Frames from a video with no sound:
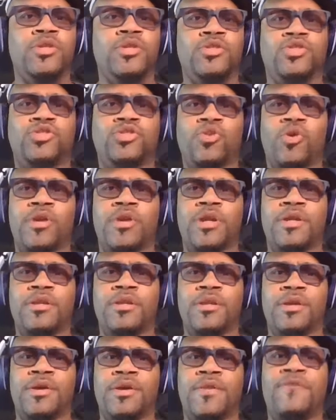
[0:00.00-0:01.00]
started
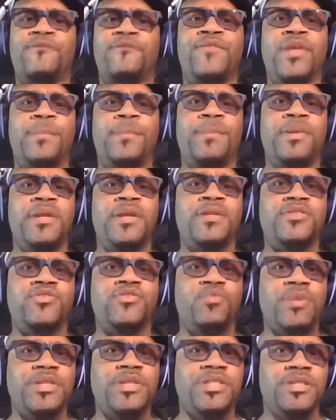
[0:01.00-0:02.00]
flipping and
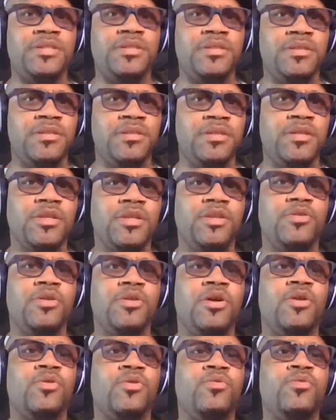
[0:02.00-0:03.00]
switching, you
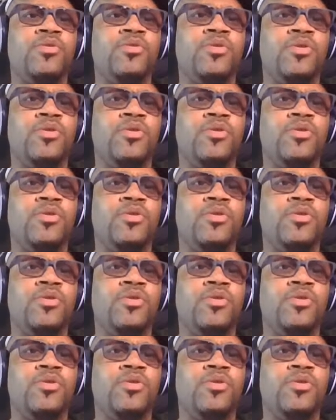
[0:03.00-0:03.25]
know,